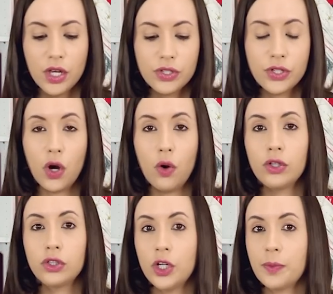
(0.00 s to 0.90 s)
So
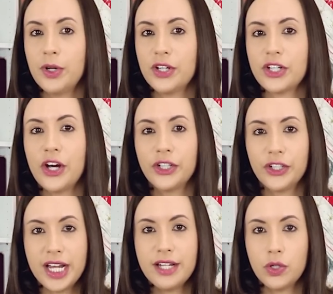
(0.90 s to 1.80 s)
lookbooks are
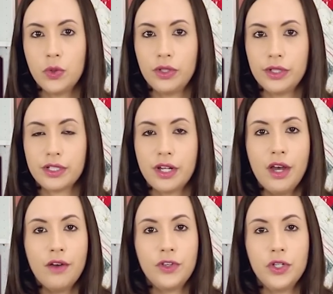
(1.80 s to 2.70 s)
great tools
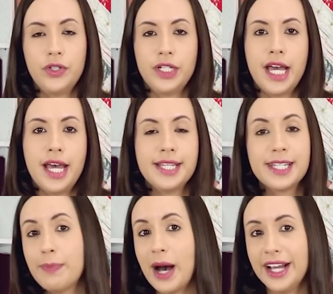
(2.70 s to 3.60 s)
for you to get
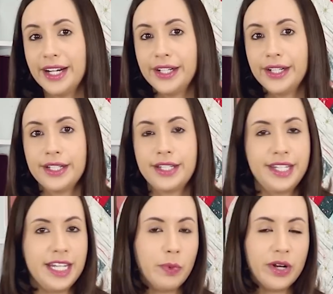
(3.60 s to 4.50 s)
inspired, to
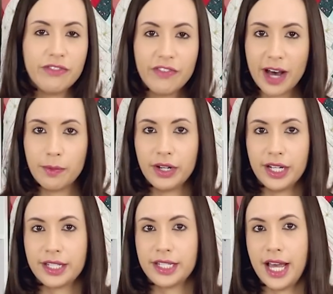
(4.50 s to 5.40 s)
see pretty
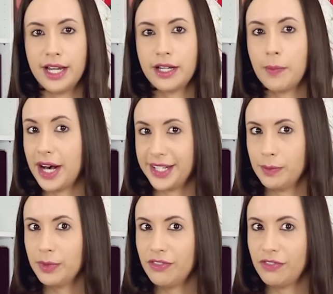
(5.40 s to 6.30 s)
fabrics, and to
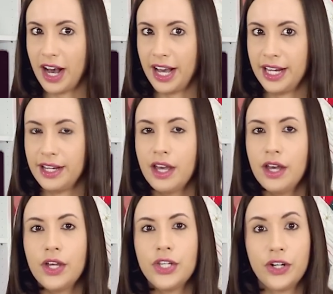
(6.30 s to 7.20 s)
possibly find
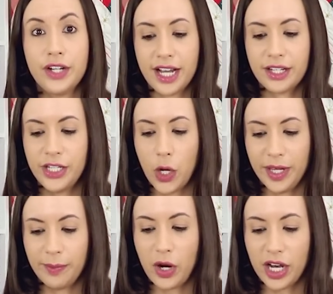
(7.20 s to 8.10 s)
your next
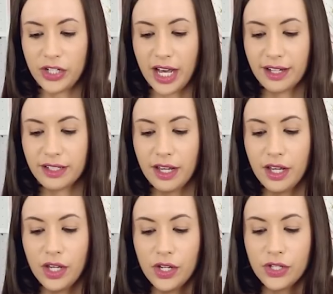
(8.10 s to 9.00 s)
sewing project.
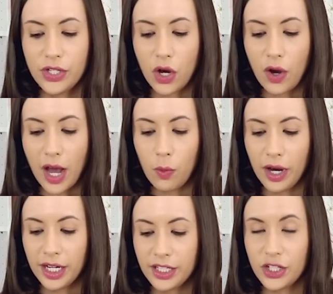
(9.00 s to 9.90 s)
So I
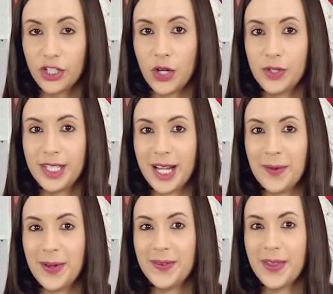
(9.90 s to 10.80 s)
wanted to show
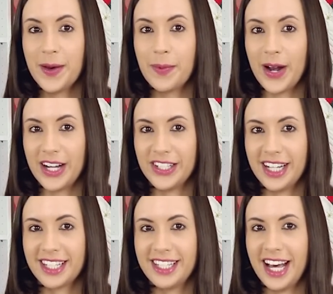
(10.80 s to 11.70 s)
some of the
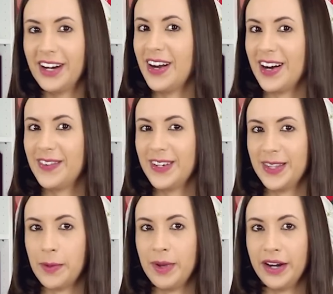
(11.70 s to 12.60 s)
projects that are offered
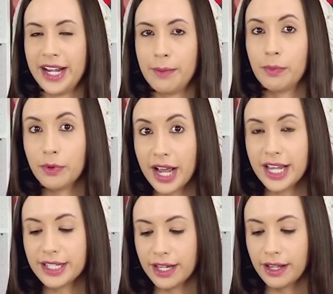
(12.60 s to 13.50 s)
in the Merry & Bright